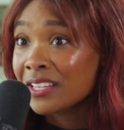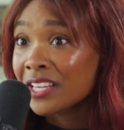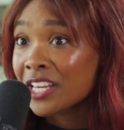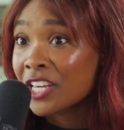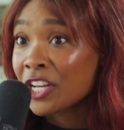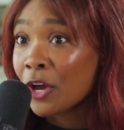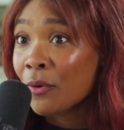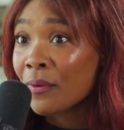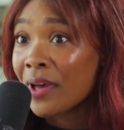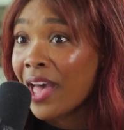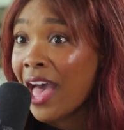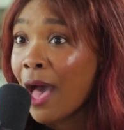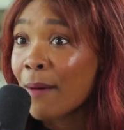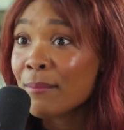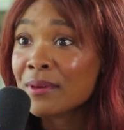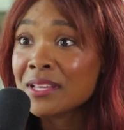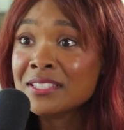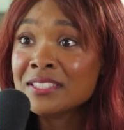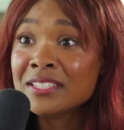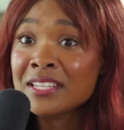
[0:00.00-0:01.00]
It
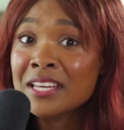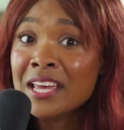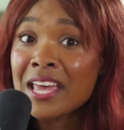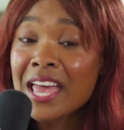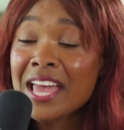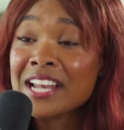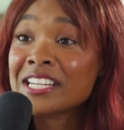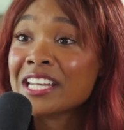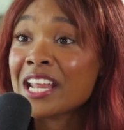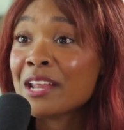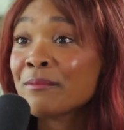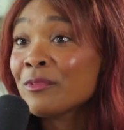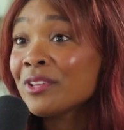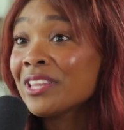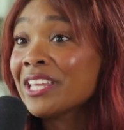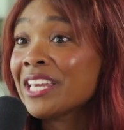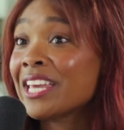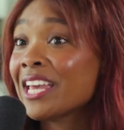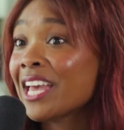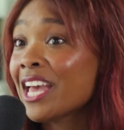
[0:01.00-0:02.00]
happens in an
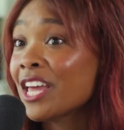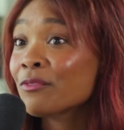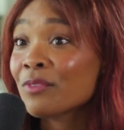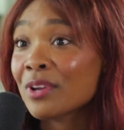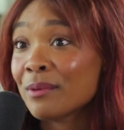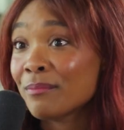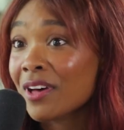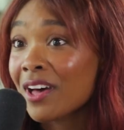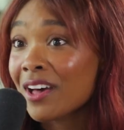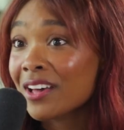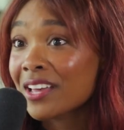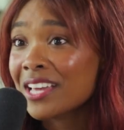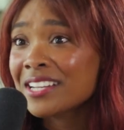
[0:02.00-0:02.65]
Emily Henry book.